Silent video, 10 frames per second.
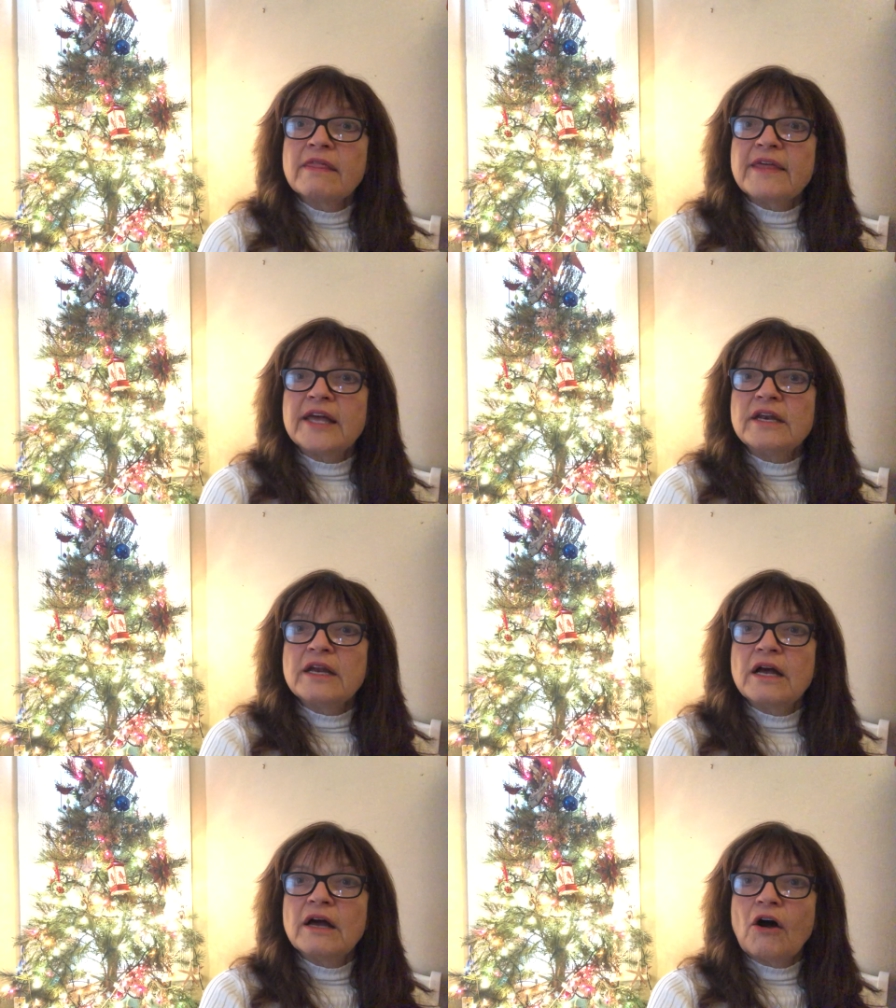that
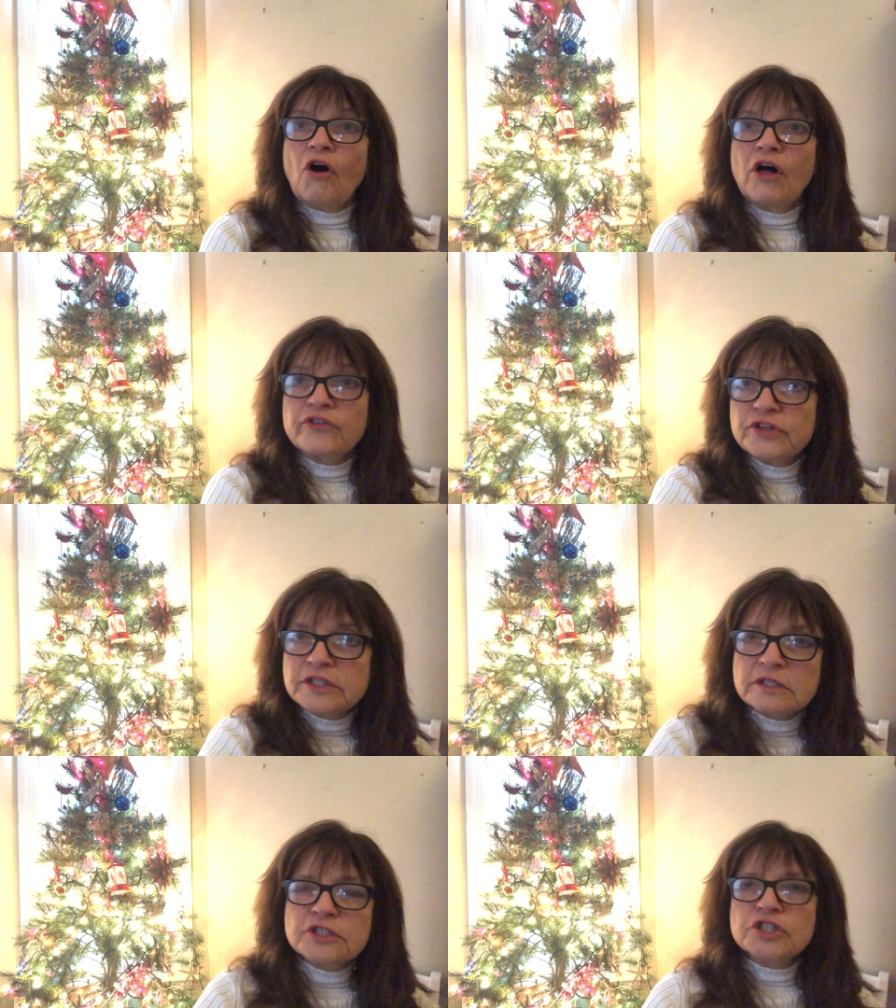all the
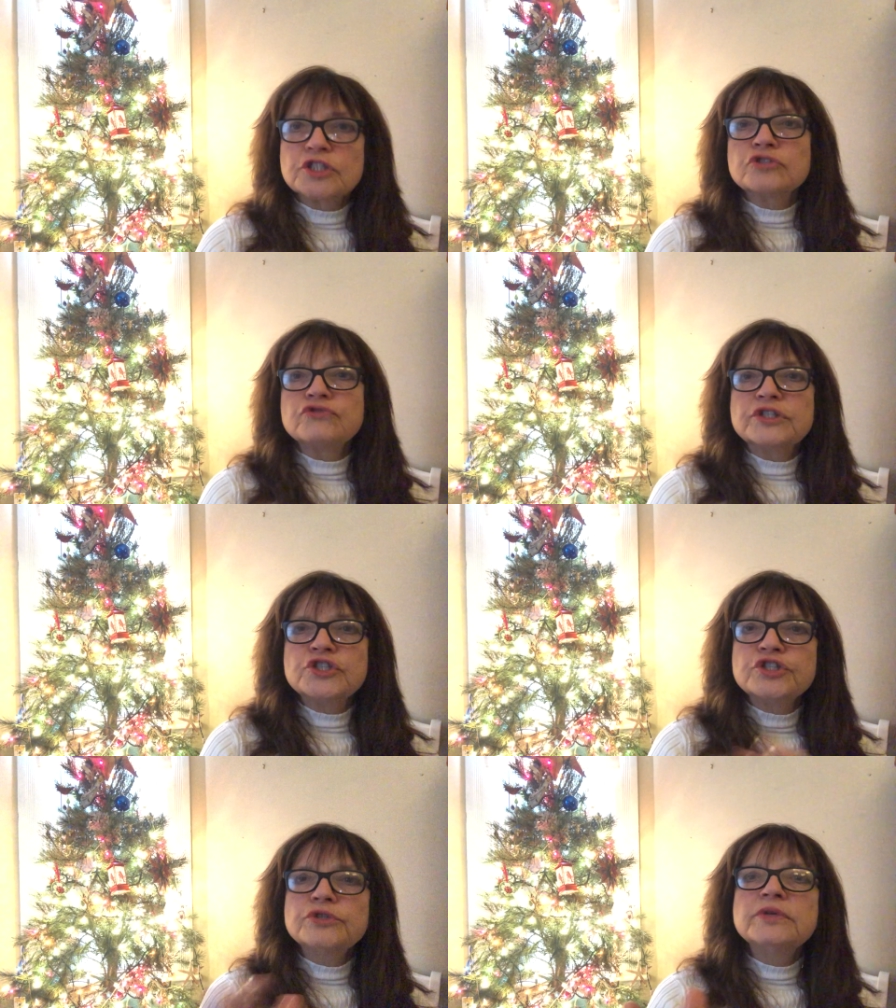little children
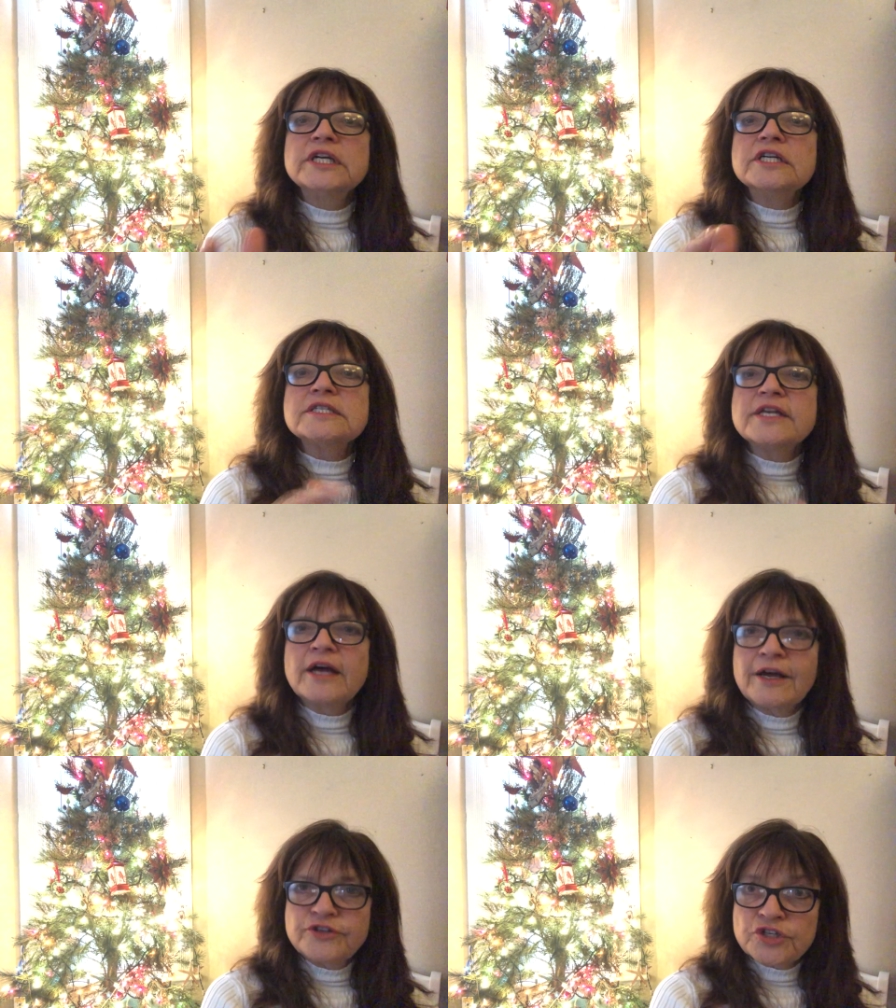two years and
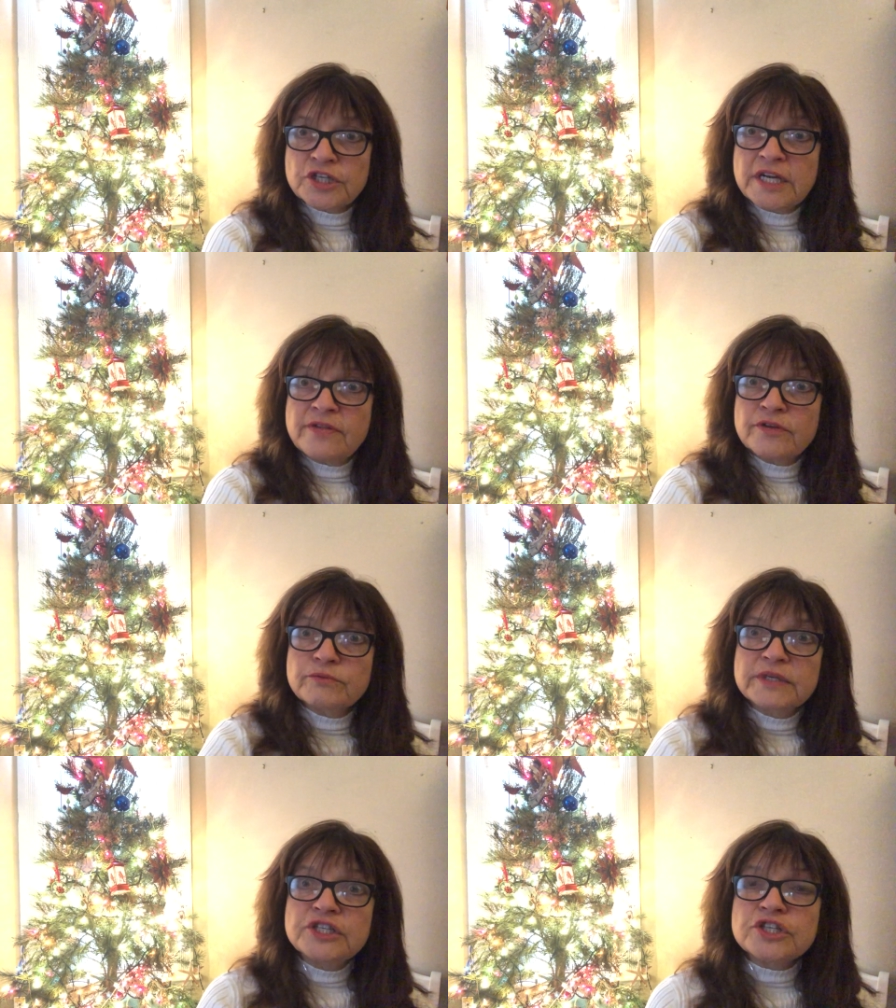under in the
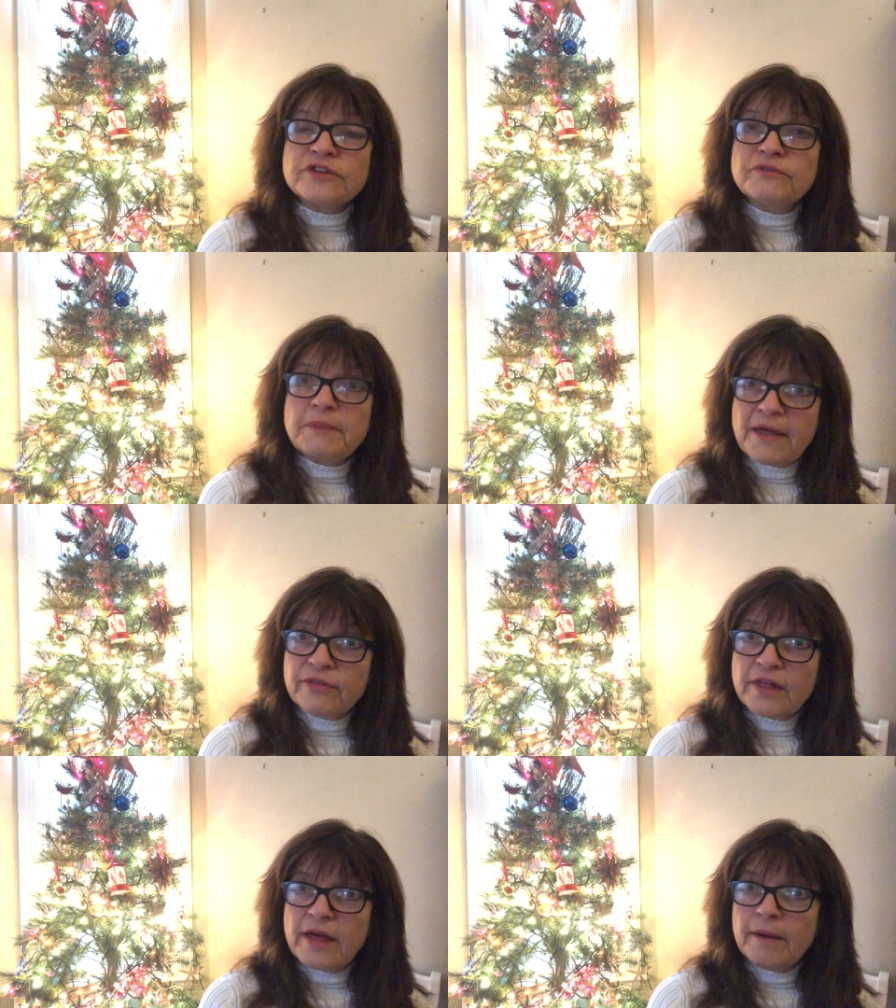region of
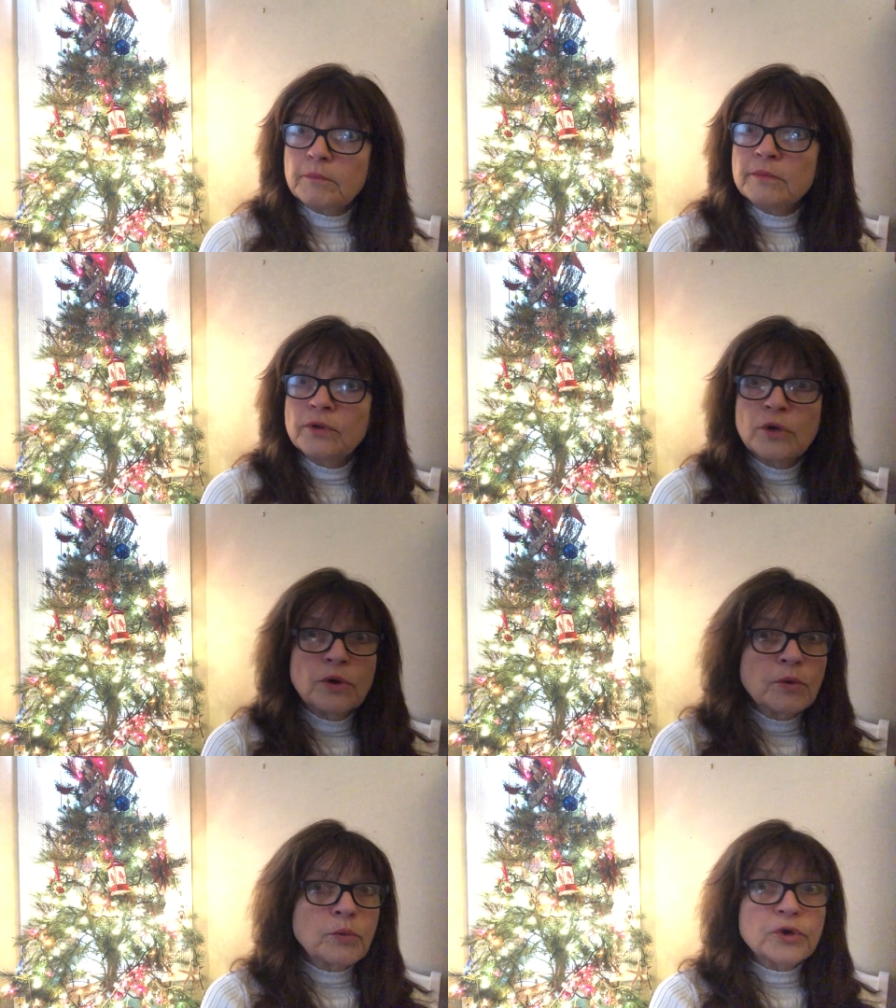Bethlehem
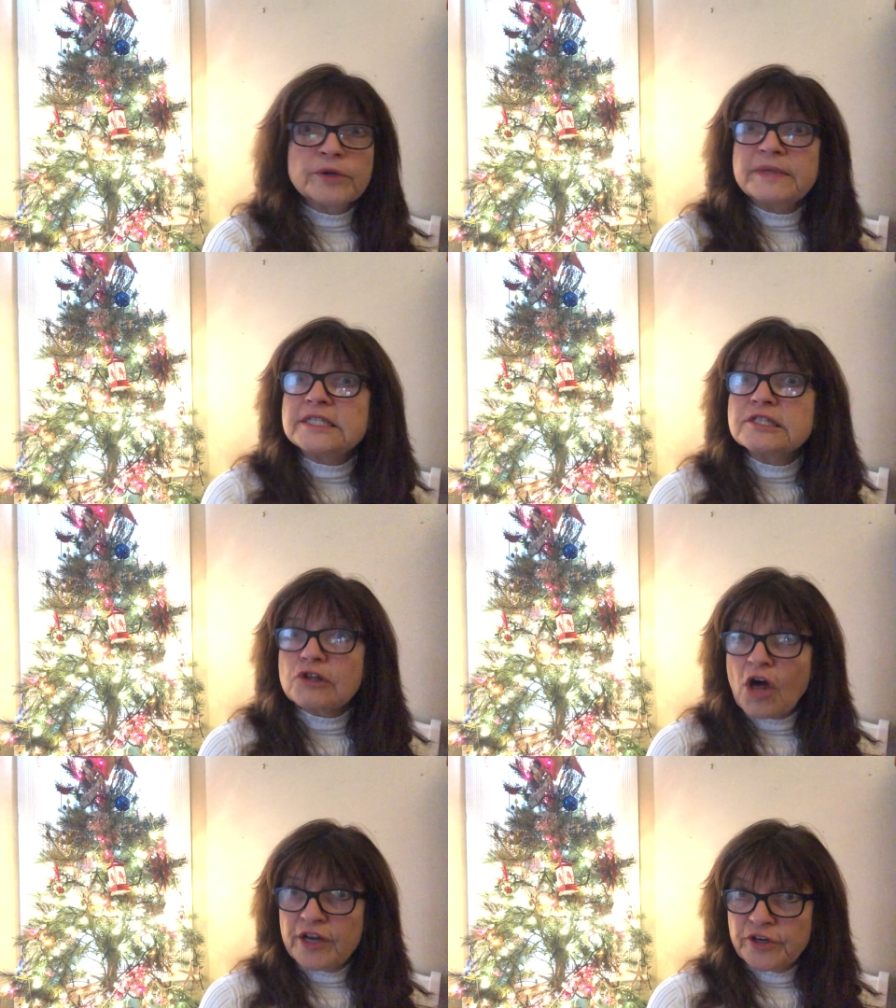were to be
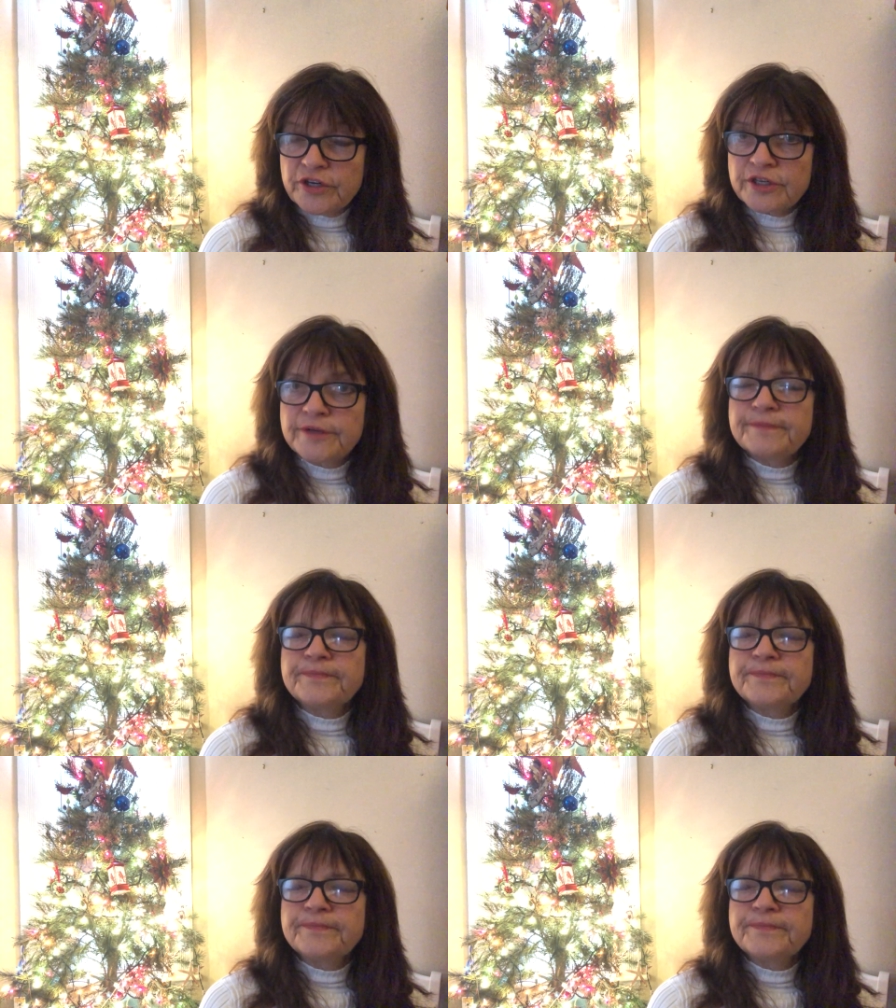slaughtered.